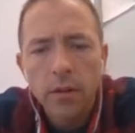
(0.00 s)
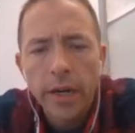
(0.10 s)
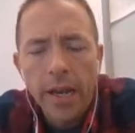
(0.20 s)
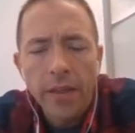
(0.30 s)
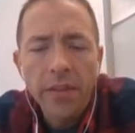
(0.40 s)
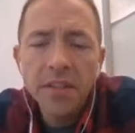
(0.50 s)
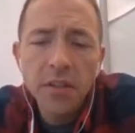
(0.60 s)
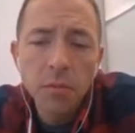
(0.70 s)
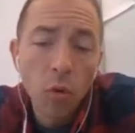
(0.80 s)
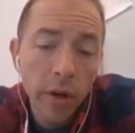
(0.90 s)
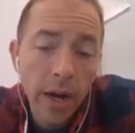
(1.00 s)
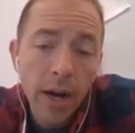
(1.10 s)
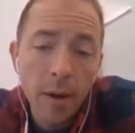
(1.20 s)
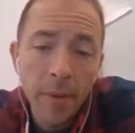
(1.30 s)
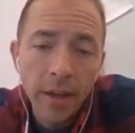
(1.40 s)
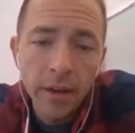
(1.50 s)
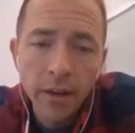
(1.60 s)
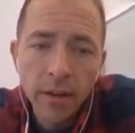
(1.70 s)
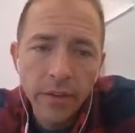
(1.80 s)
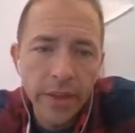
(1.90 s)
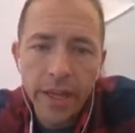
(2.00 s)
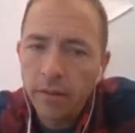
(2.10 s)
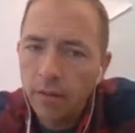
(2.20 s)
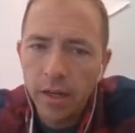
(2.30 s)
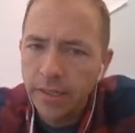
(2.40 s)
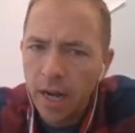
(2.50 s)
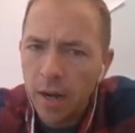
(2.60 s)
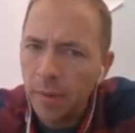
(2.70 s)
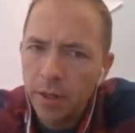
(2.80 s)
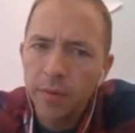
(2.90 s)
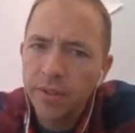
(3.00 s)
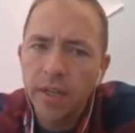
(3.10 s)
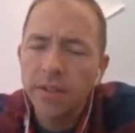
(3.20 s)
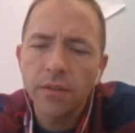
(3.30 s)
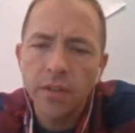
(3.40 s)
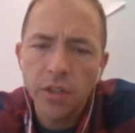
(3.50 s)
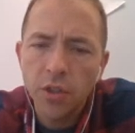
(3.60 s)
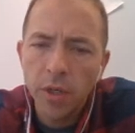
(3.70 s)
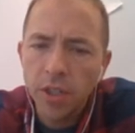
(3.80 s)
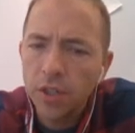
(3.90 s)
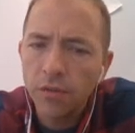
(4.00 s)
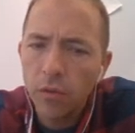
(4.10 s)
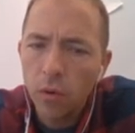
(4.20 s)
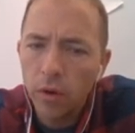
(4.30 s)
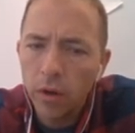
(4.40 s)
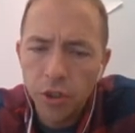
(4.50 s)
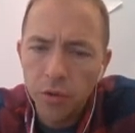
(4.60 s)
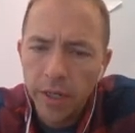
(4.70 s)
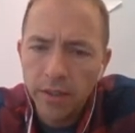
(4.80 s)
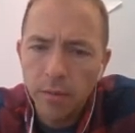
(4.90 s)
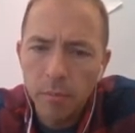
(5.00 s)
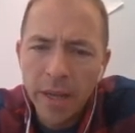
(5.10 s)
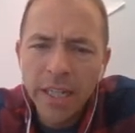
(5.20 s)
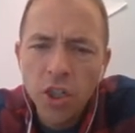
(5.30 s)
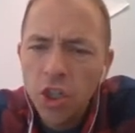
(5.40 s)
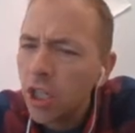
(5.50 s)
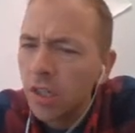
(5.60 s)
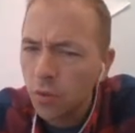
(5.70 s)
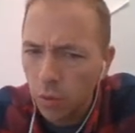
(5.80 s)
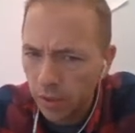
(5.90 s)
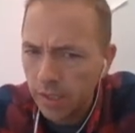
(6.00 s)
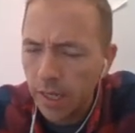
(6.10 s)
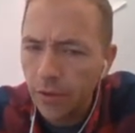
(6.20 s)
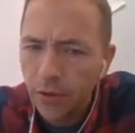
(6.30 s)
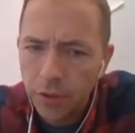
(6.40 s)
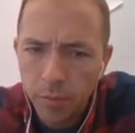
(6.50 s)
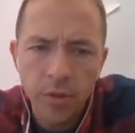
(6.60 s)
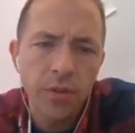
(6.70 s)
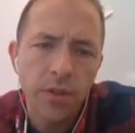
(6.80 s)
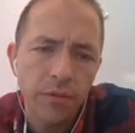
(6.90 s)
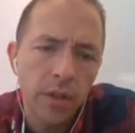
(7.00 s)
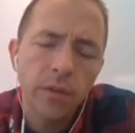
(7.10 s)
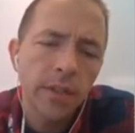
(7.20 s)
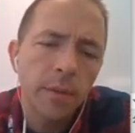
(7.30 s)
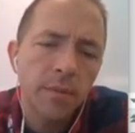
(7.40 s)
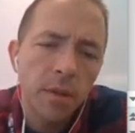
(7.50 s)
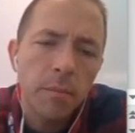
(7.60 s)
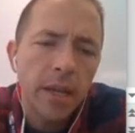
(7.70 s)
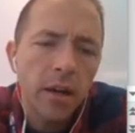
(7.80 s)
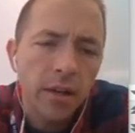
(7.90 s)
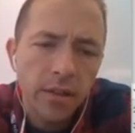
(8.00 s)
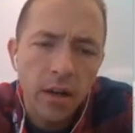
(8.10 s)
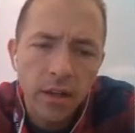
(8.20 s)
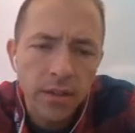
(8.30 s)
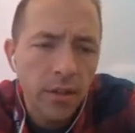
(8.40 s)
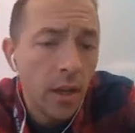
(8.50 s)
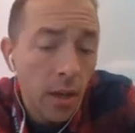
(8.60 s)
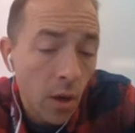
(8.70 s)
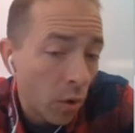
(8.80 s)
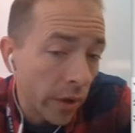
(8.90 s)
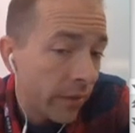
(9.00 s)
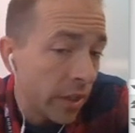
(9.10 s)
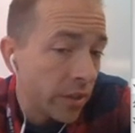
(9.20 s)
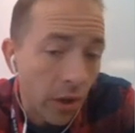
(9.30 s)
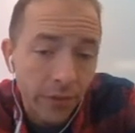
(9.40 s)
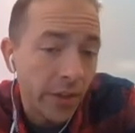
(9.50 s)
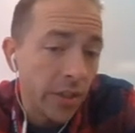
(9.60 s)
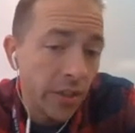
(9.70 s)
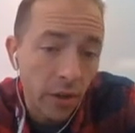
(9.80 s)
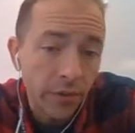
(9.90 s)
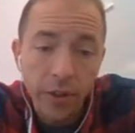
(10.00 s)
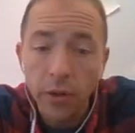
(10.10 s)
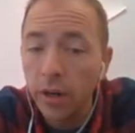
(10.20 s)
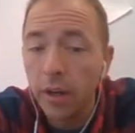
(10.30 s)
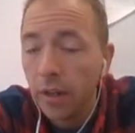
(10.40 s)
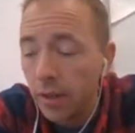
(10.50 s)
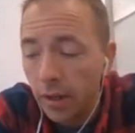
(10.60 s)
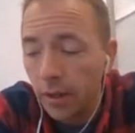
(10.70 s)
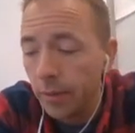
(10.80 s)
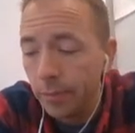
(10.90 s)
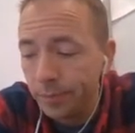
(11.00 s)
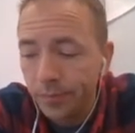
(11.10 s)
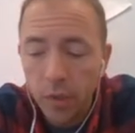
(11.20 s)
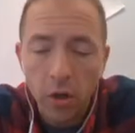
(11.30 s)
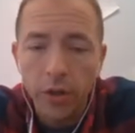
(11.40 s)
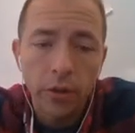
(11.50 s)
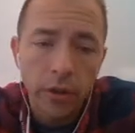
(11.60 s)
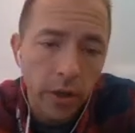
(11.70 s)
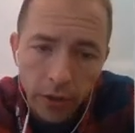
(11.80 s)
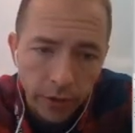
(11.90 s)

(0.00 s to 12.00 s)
Right? And this is more common than a dominant recessive situation for a trait. Many genes work together to produce the phenotypes that make us us, or even a dolphin, or a cardinal,